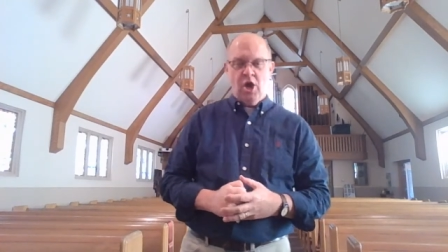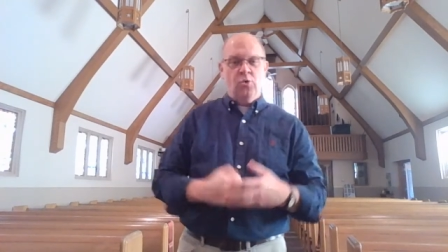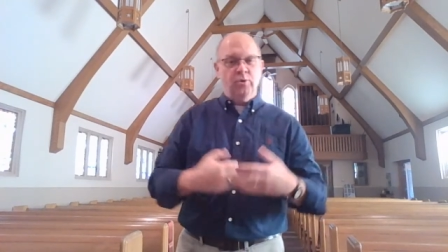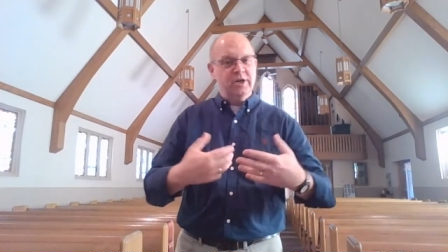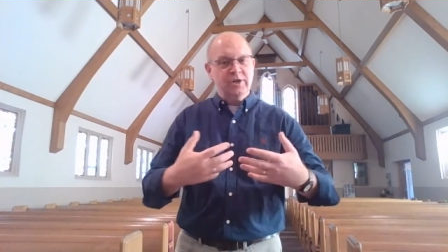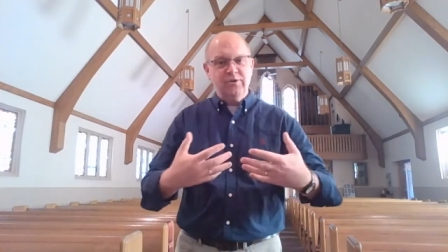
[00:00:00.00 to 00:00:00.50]

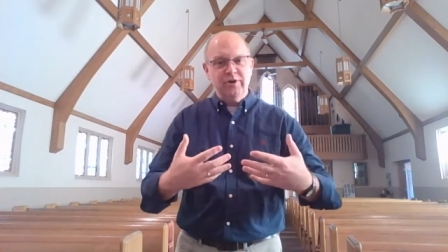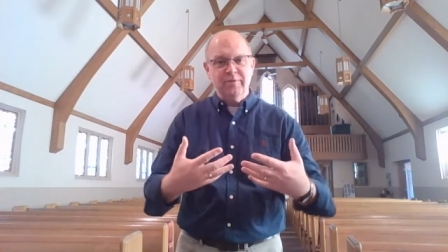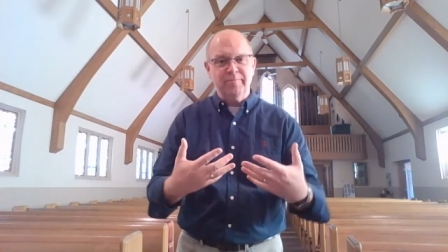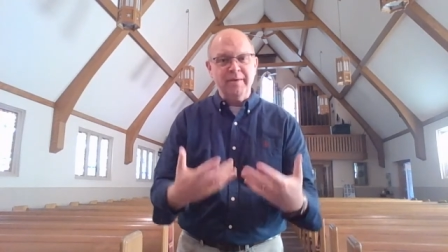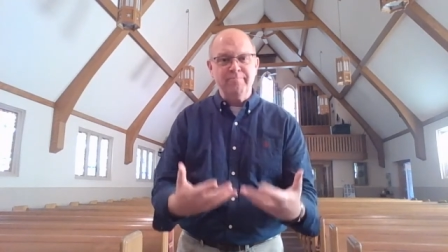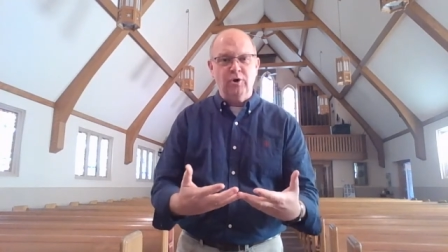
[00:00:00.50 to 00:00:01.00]
We're going to
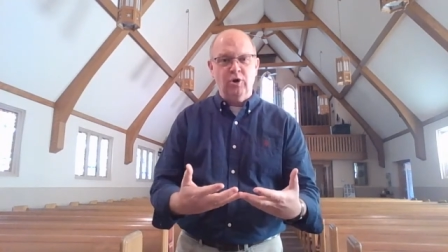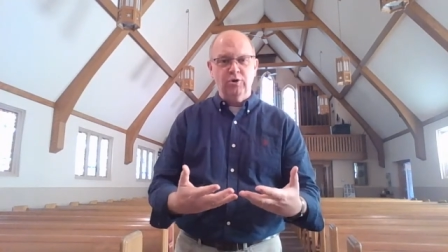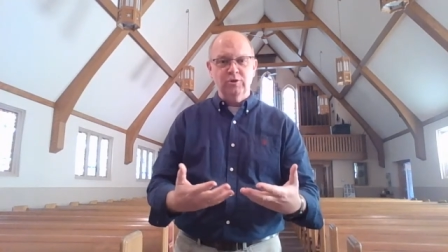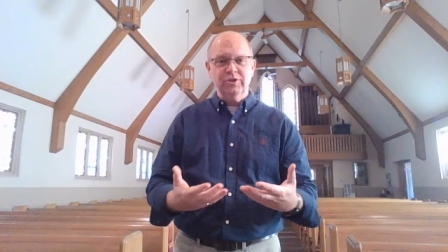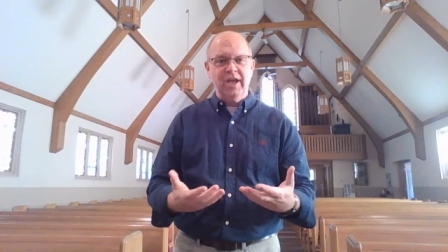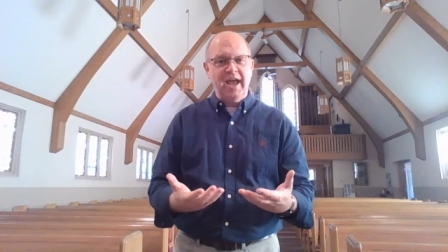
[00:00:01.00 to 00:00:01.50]
be
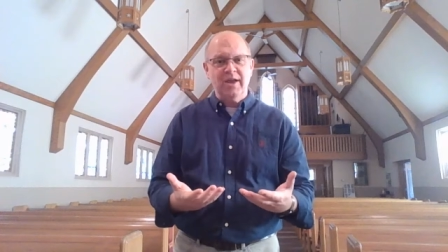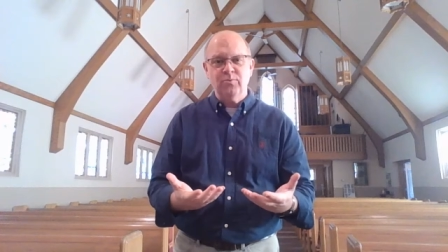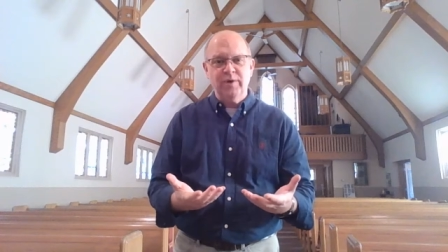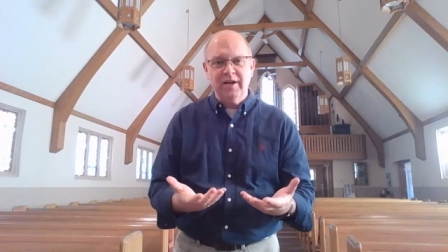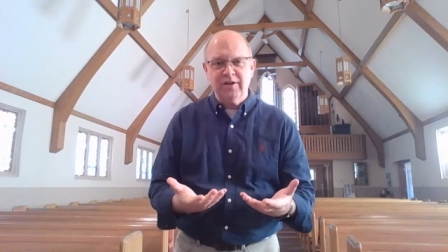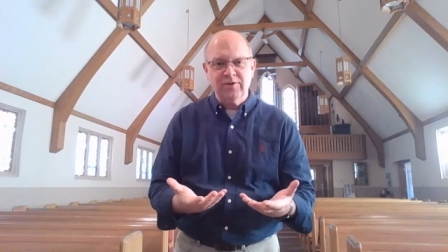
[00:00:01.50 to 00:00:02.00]
bold and
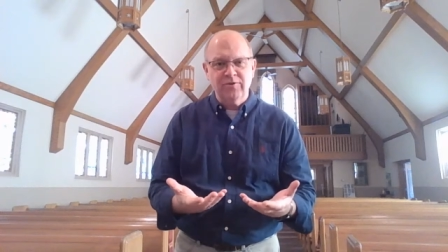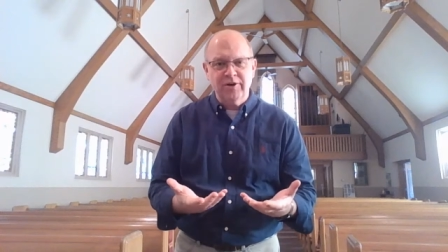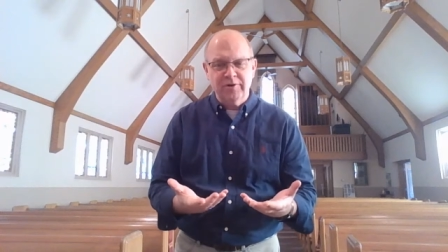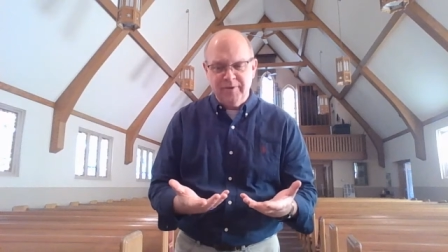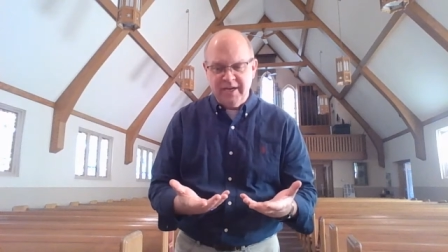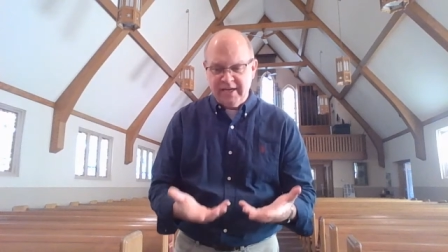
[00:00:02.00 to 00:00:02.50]
we are going
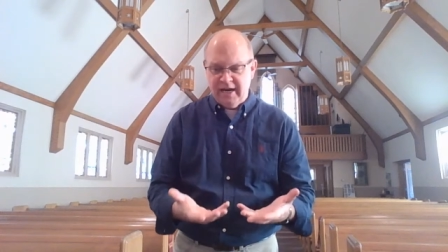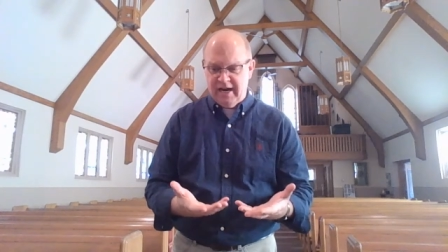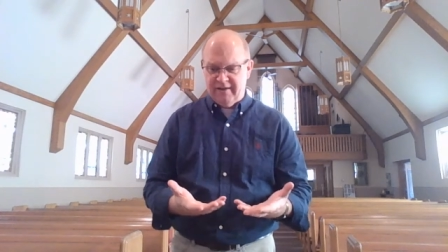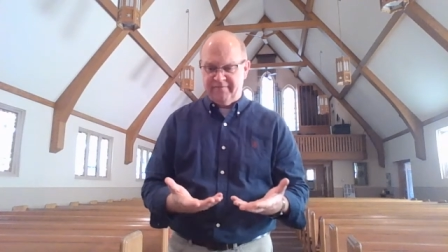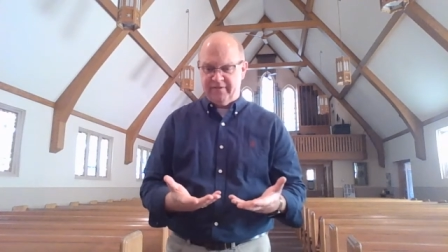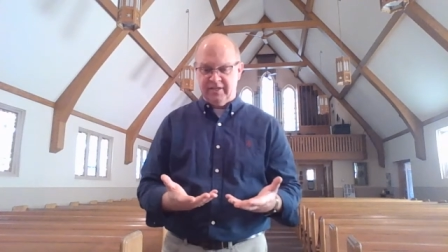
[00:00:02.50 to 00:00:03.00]
to be
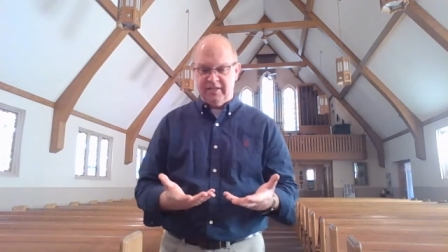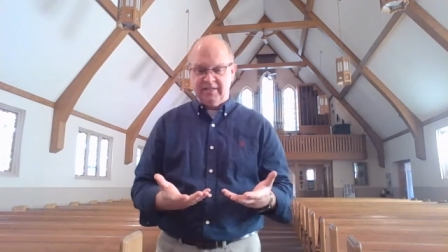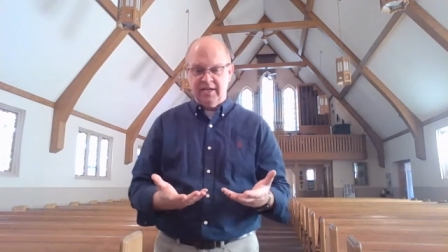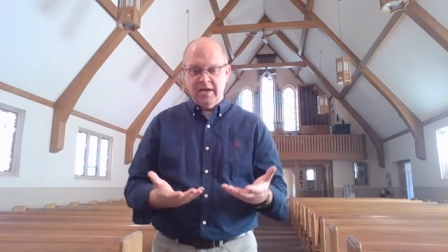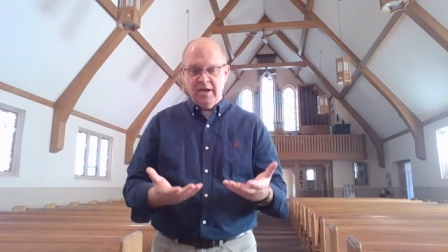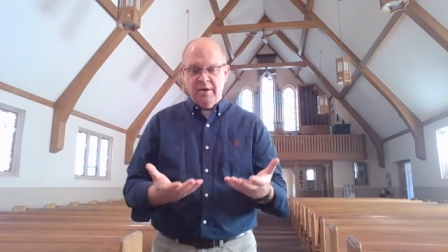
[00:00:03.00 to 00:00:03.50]
confident
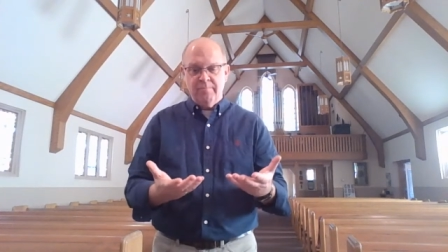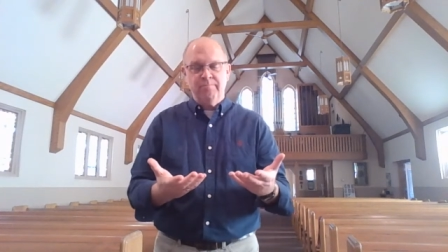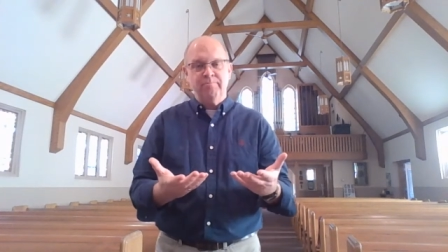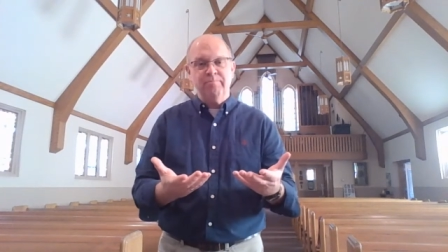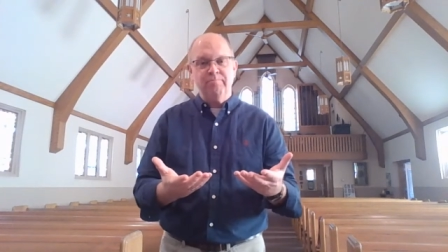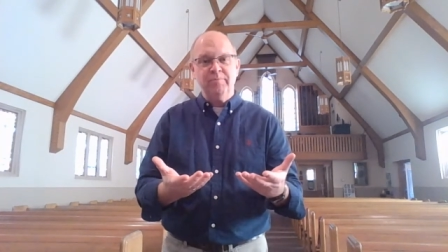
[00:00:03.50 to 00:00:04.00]

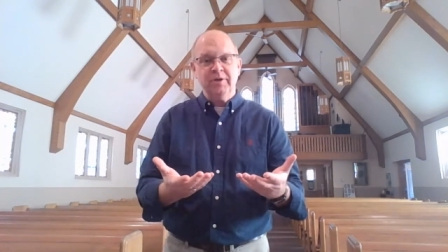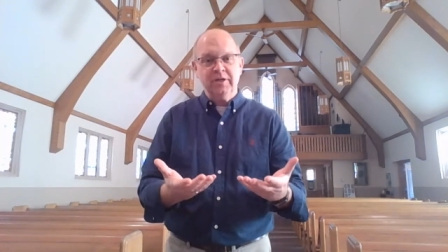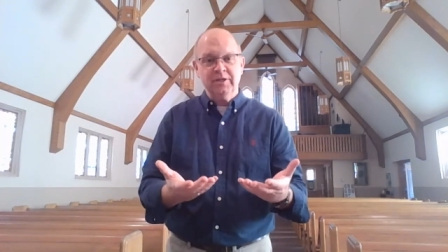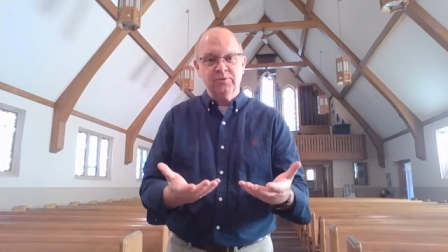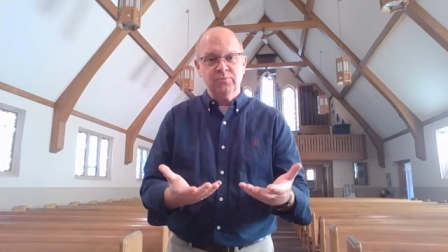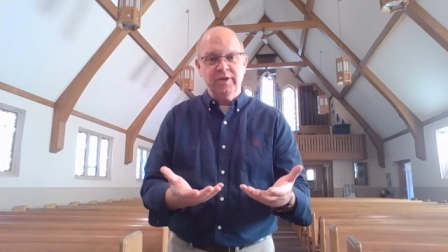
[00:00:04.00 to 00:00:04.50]

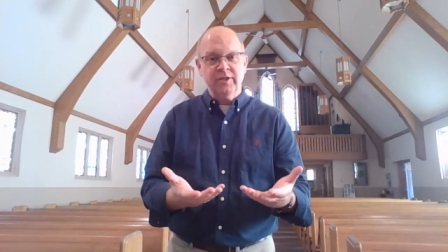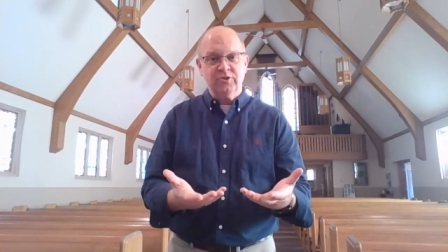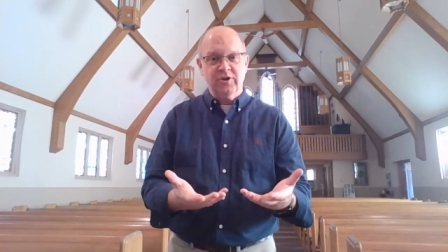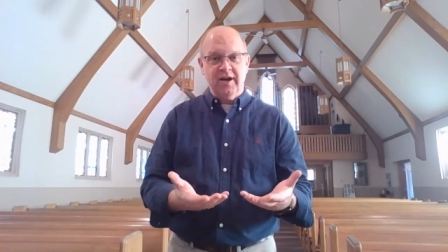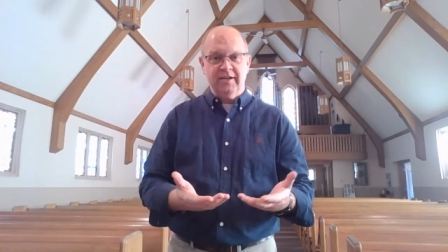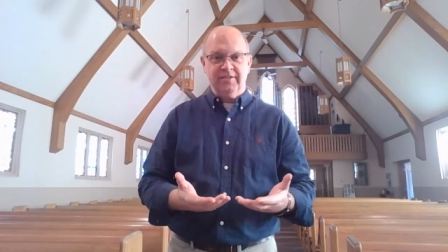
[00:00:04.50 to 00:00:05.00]
because we
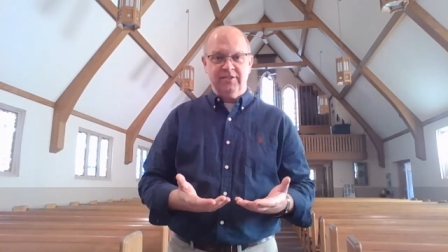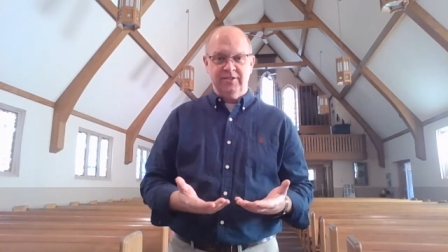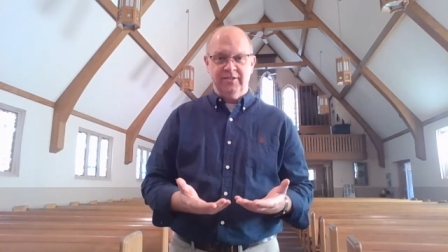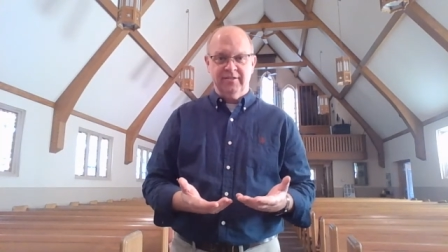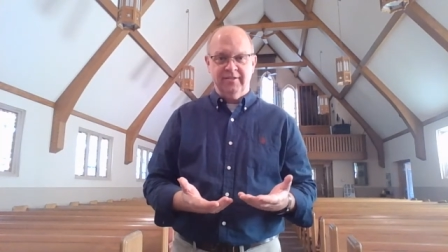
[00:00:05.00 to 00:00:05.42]
trust.